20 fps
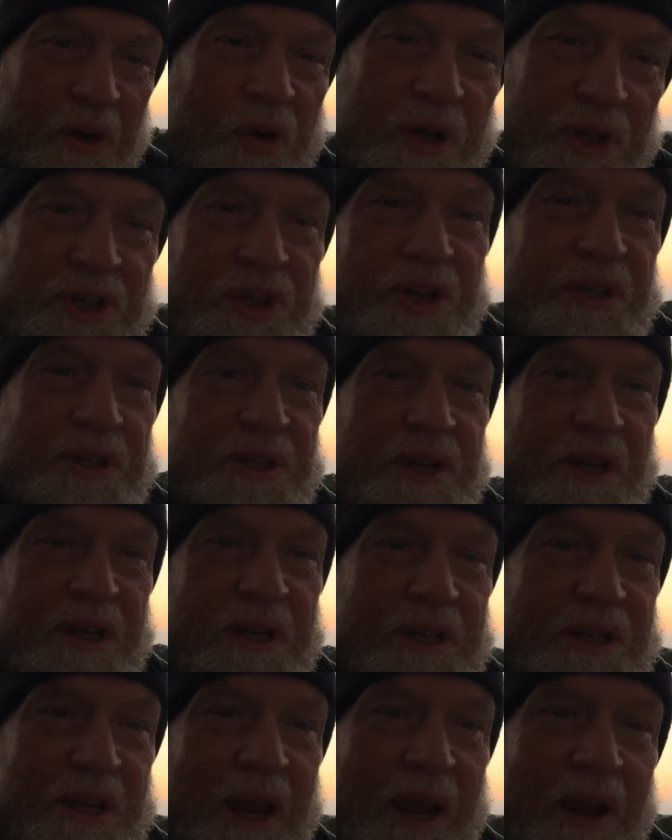the Christians in
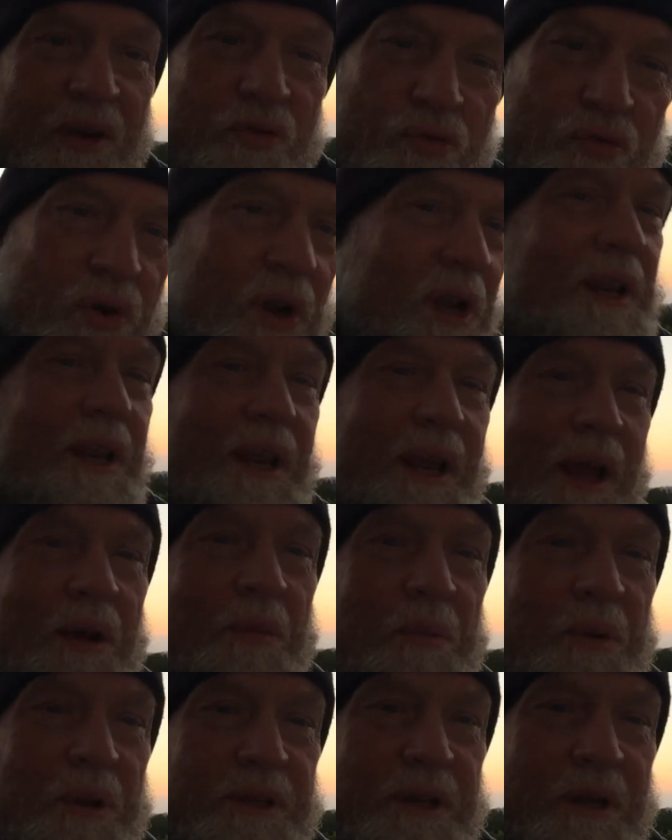this land really
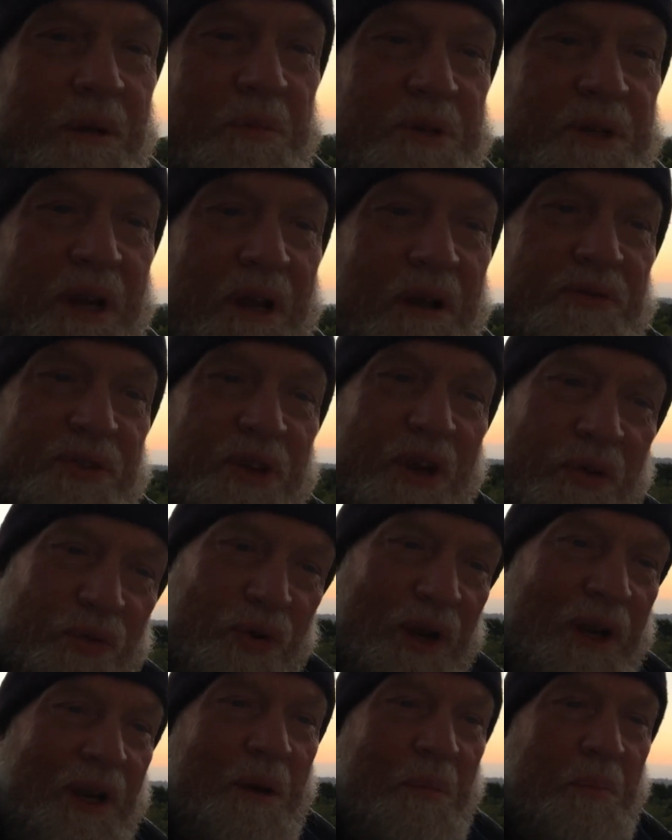humbled themselves and
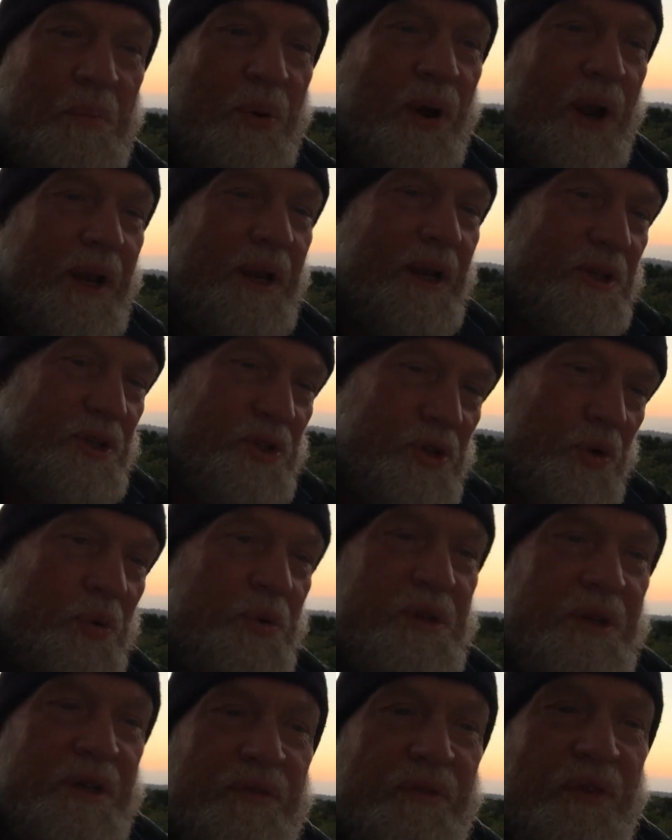really prayed and
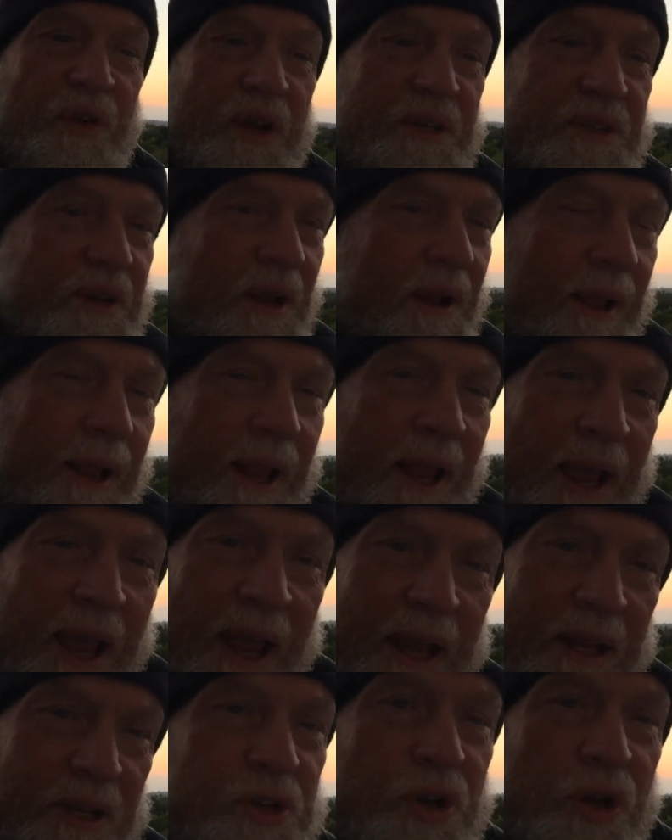sought his face
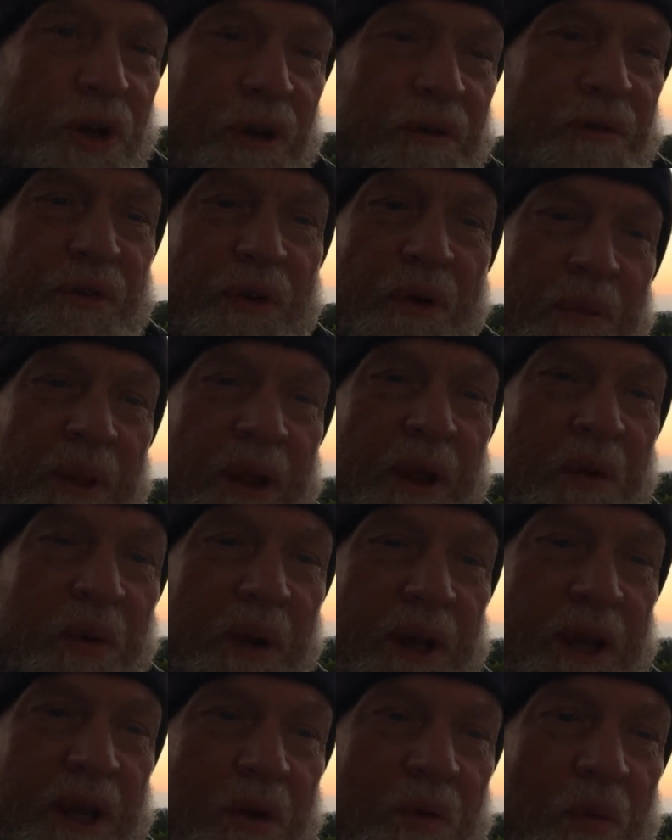and turned from their
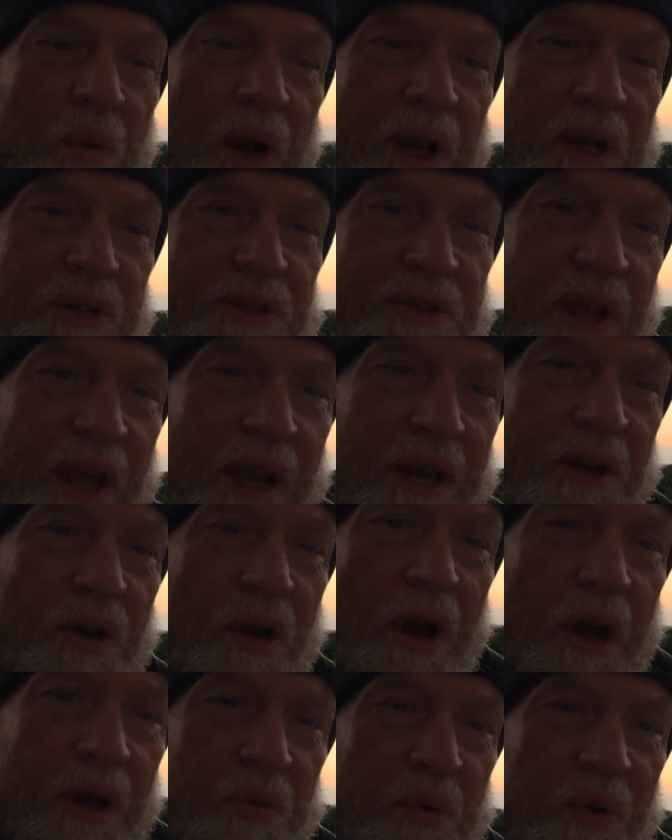wicked ways, then
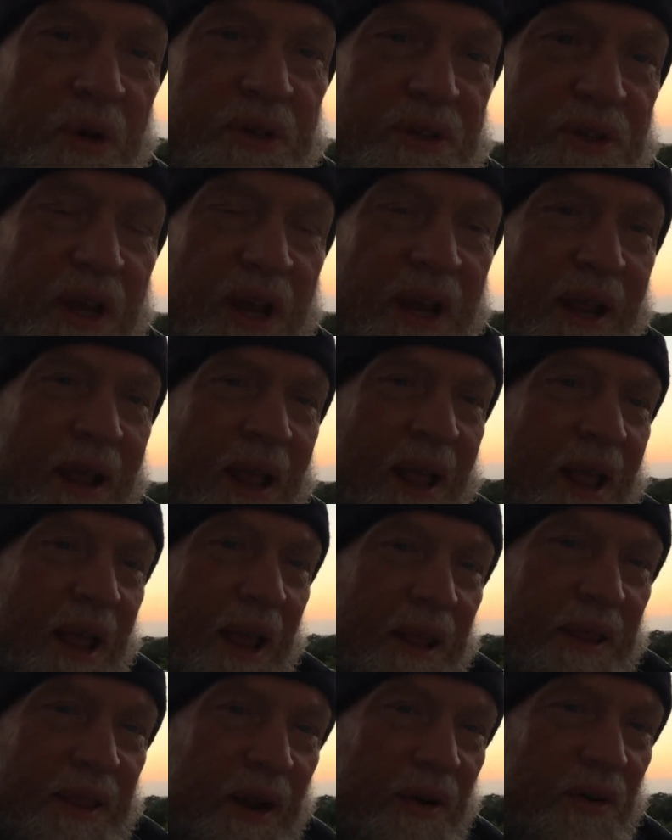God would say
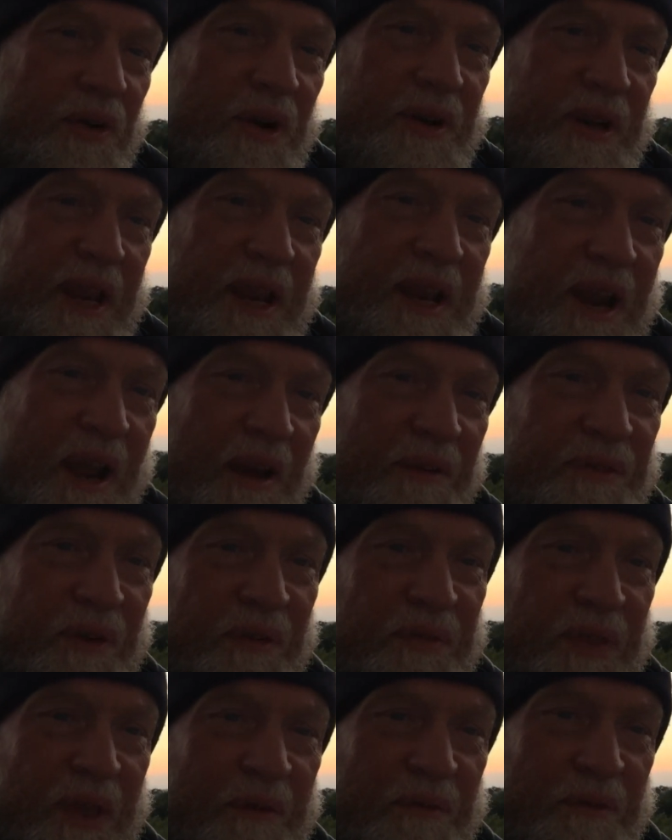there is enough
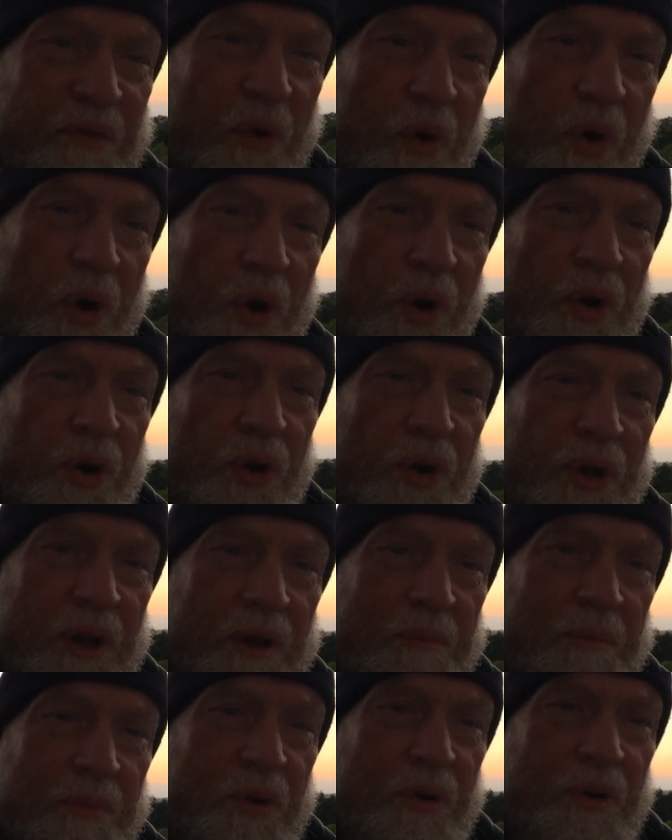of them for herd
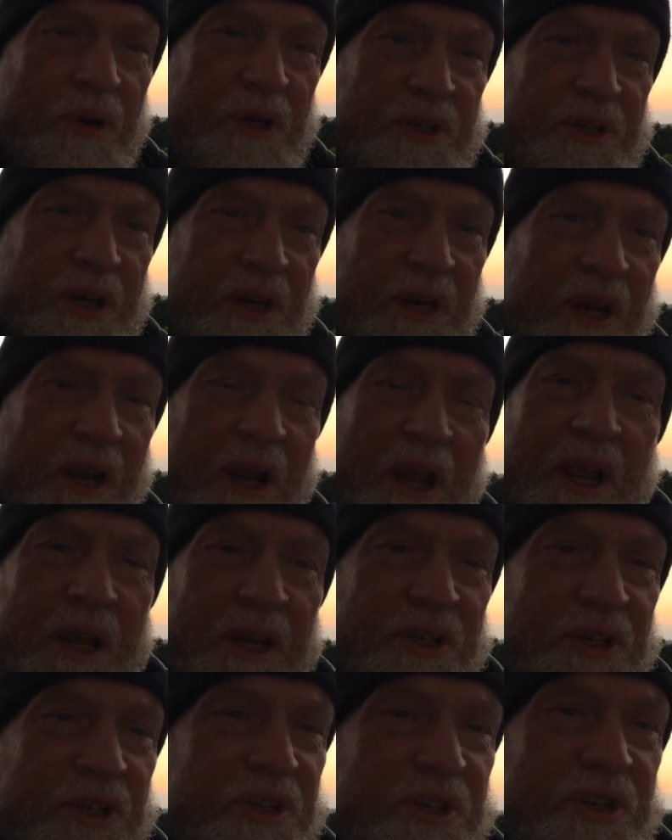immunity
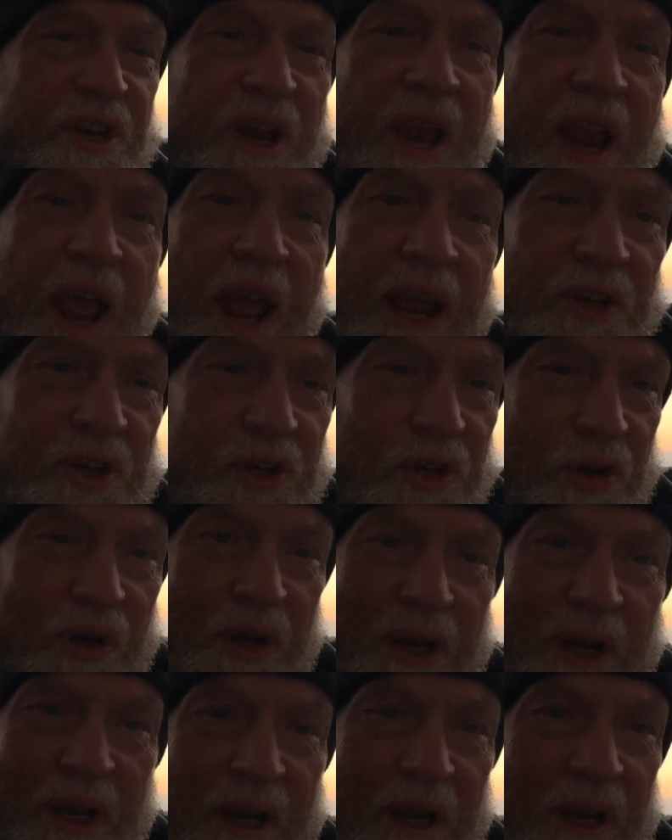just
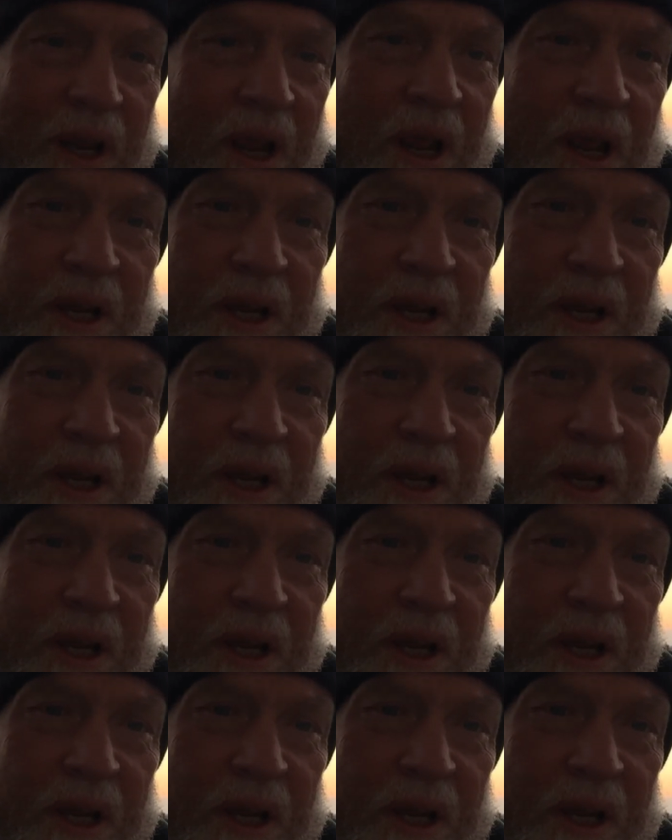naturally